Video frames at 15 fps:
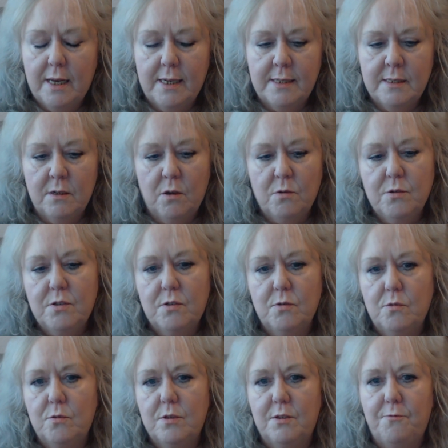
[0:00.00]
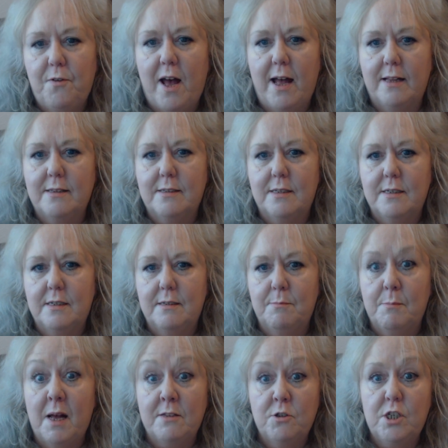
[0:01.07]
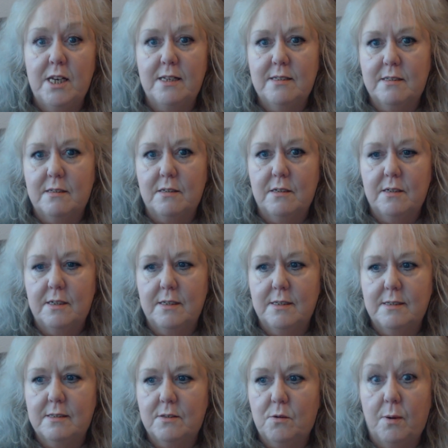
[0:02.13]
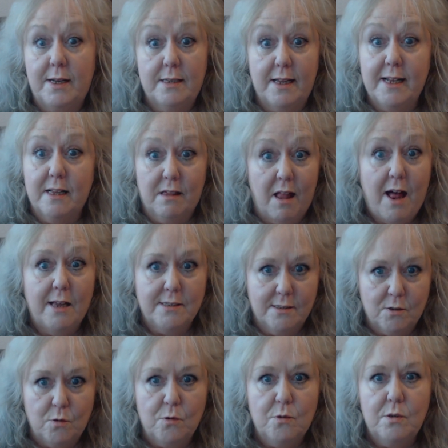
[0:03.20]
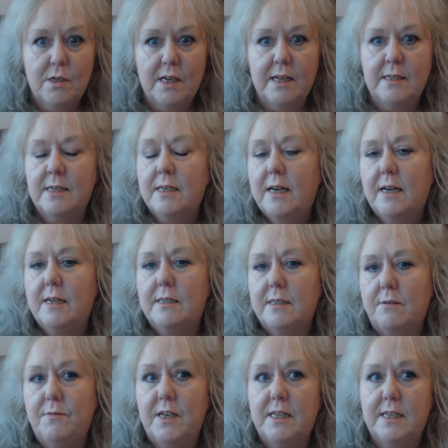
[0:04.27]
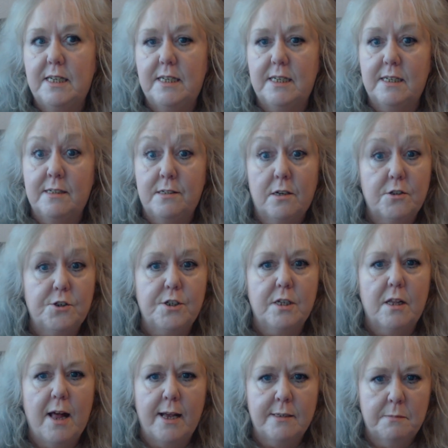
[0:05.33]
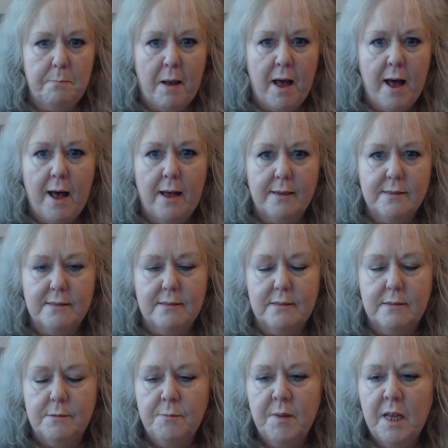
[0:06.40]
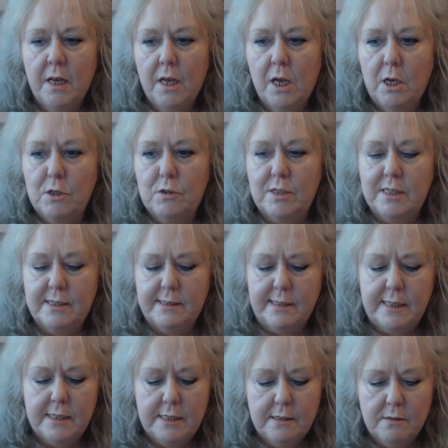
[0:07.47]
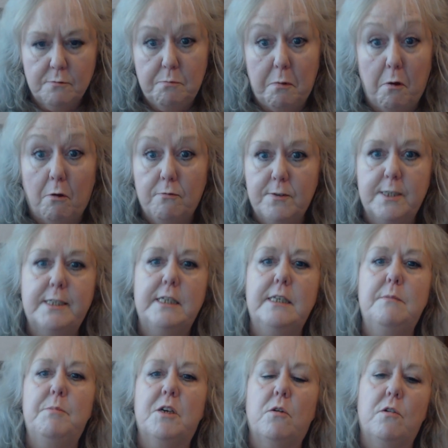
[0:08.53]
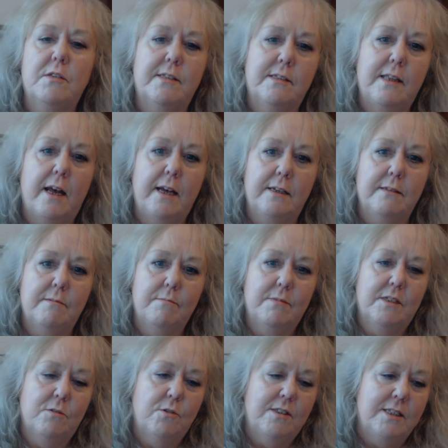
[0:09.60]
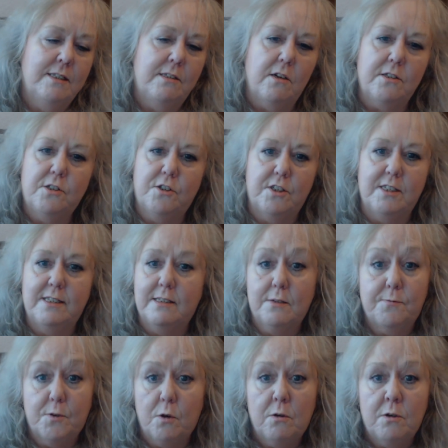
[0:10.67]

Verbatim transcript: And also the fact that Manchester is quite like Glasgow, and it had a very industrialised past. So there's areas of poverty because that those industries have